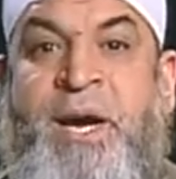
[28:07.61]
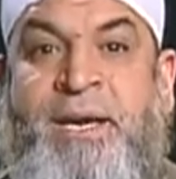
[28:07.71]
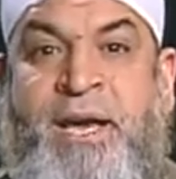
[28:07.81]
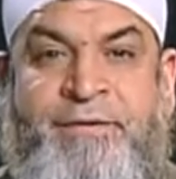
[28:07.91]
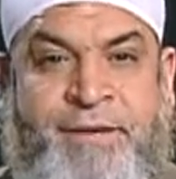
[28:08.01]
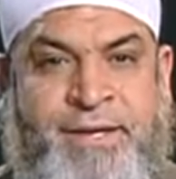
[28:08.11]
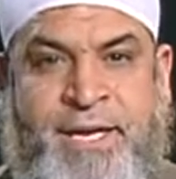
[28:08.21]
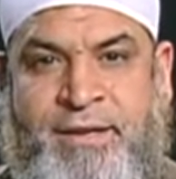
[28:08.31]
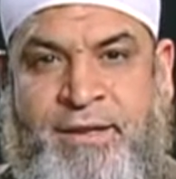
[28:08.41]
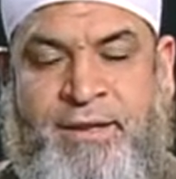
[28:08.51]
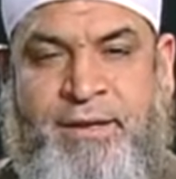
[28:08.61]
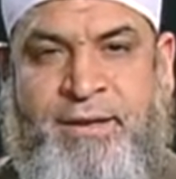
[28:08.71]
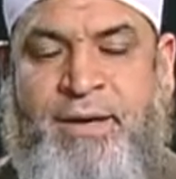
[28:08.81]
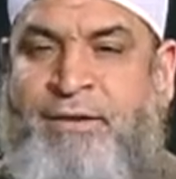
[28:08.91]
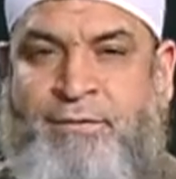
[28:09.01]
my life and death
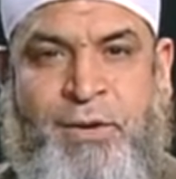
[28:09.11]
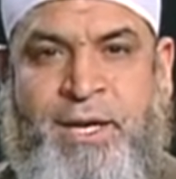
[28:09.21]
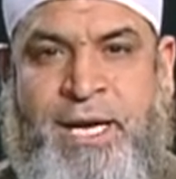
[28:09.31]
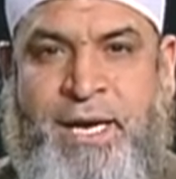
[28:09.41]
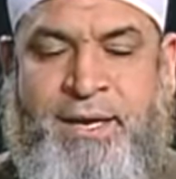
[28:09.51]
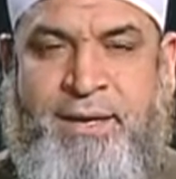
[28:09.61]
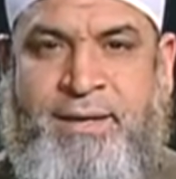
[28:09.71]
are for Allah.